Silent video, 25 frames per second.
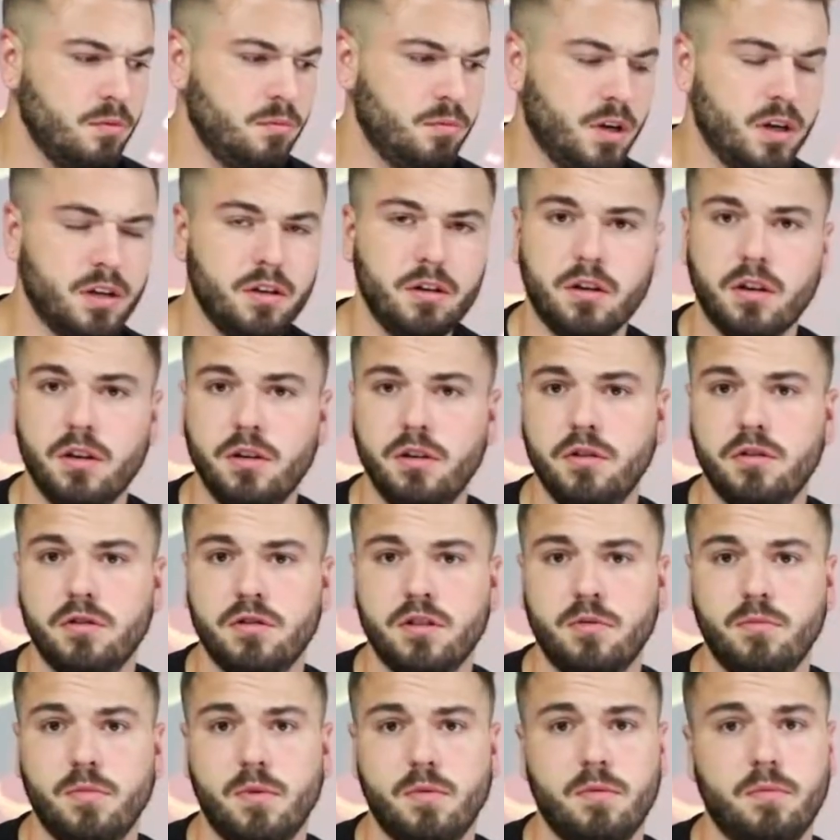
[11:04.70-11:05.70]
But you can
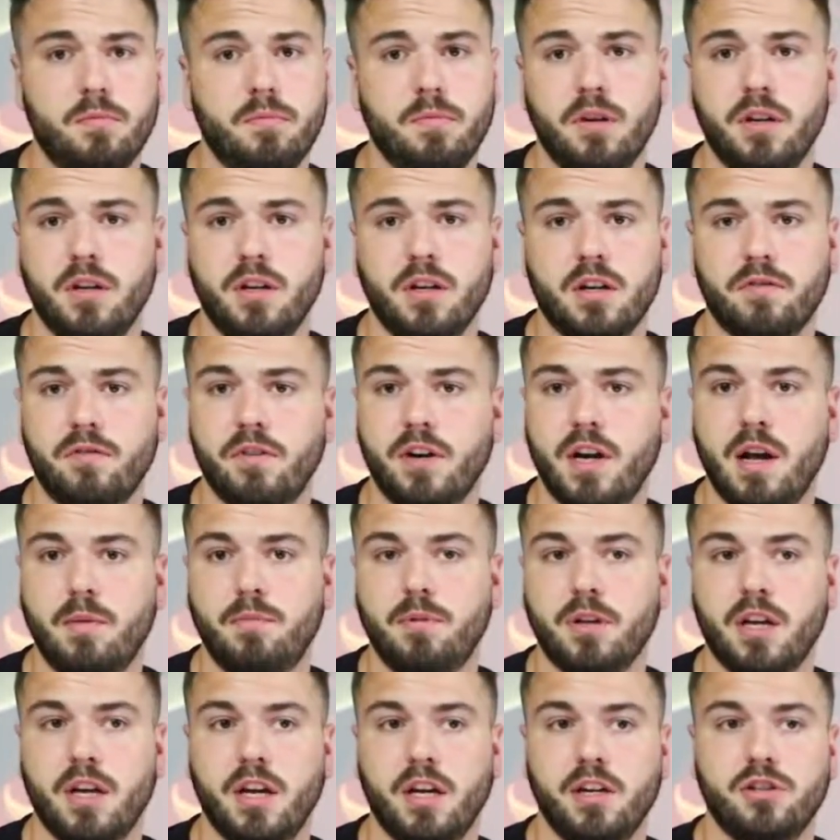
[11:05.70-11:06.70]
use them in a million different
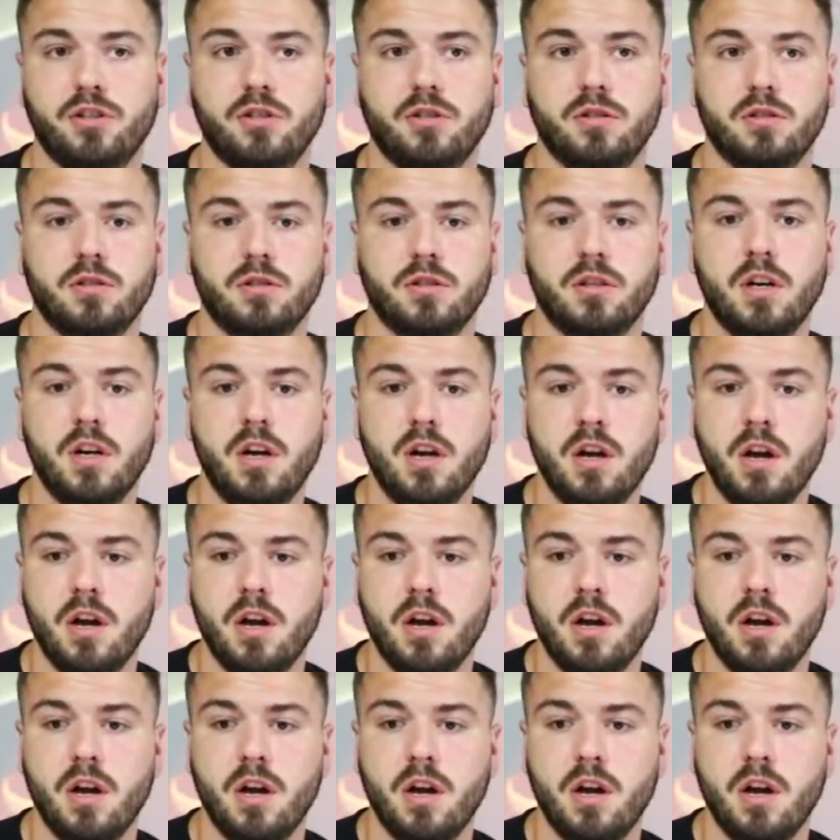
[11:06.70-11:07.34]
applications.